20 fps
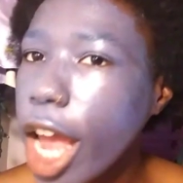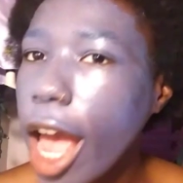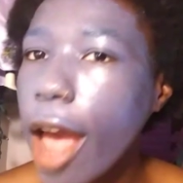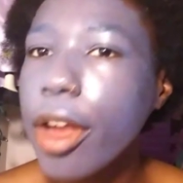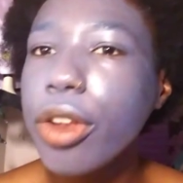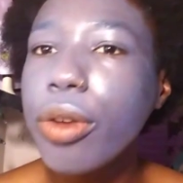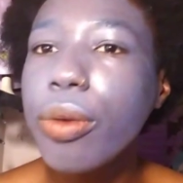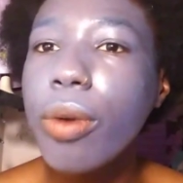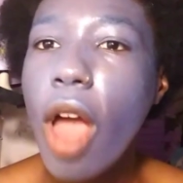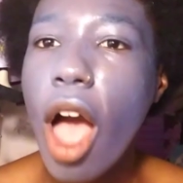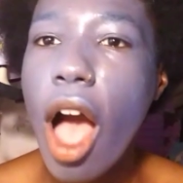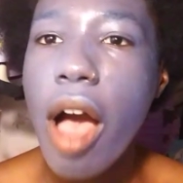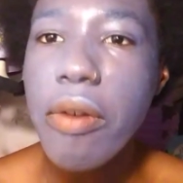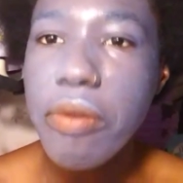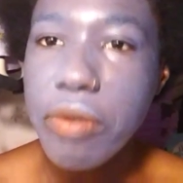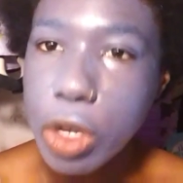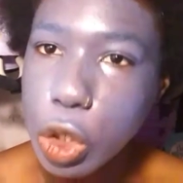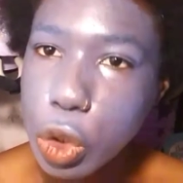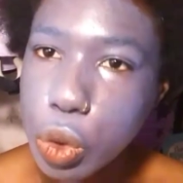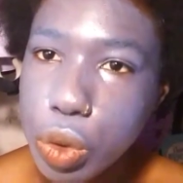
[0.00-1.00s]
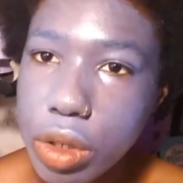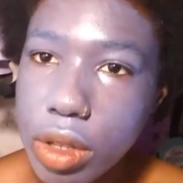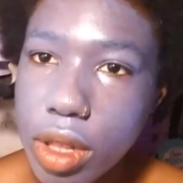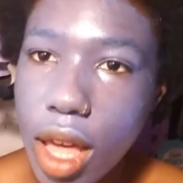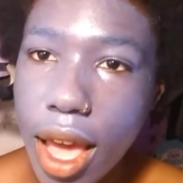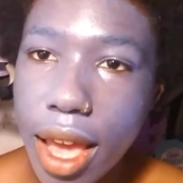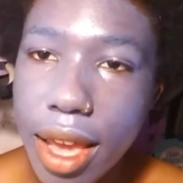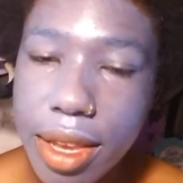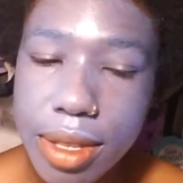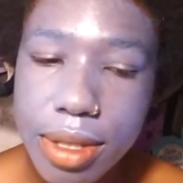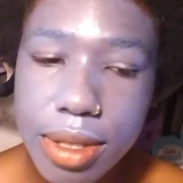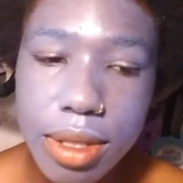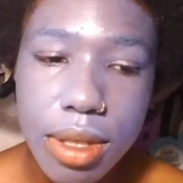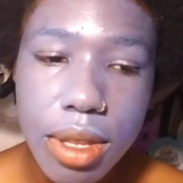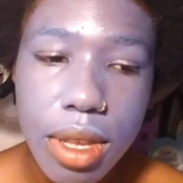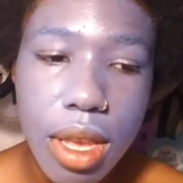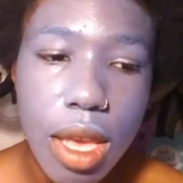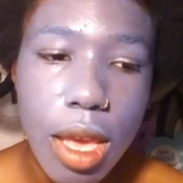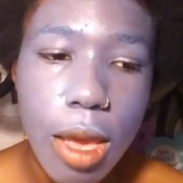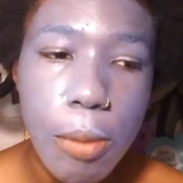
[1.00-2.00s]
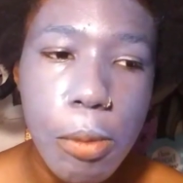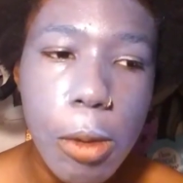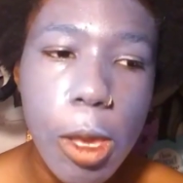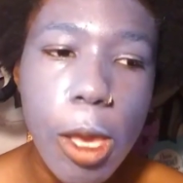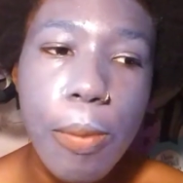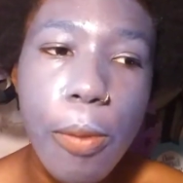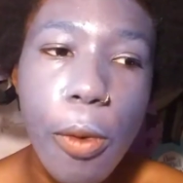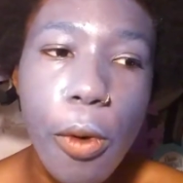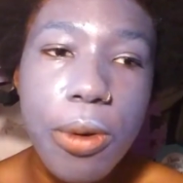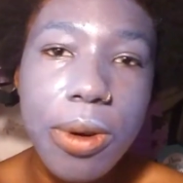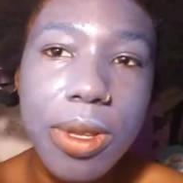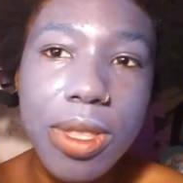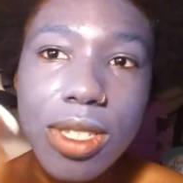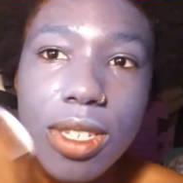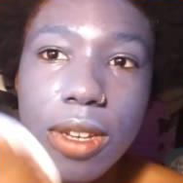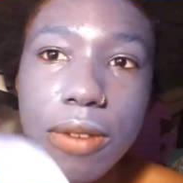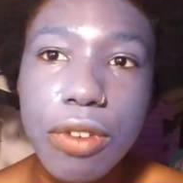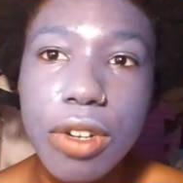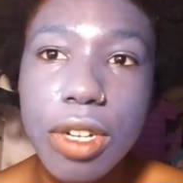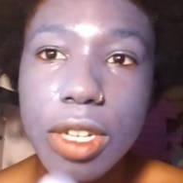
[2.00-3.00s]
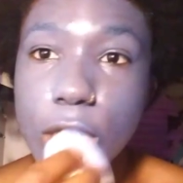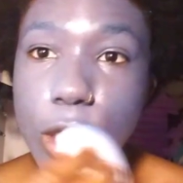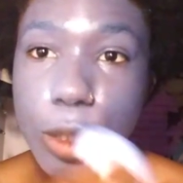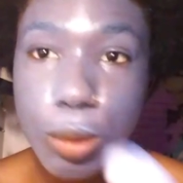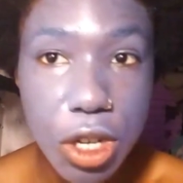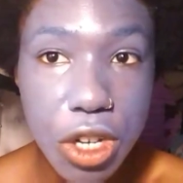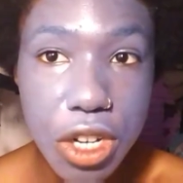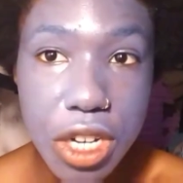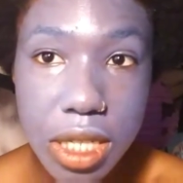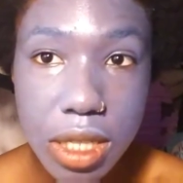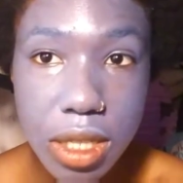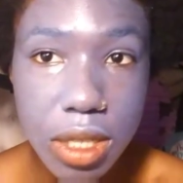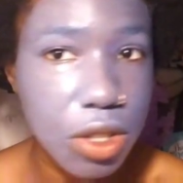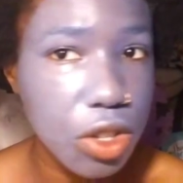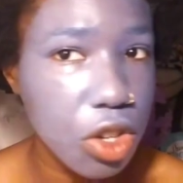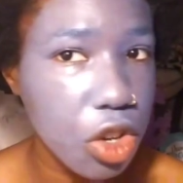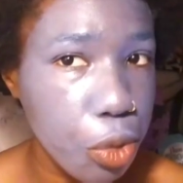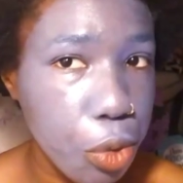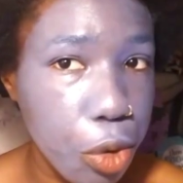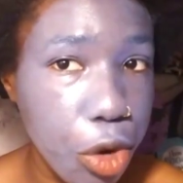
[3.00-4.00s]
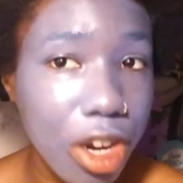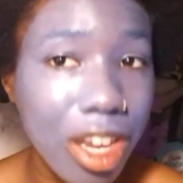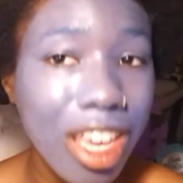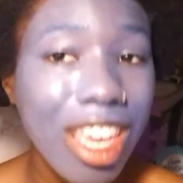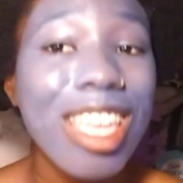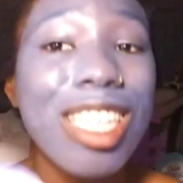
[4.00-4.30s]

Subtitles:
How do you not visualize people with different experiences in your work?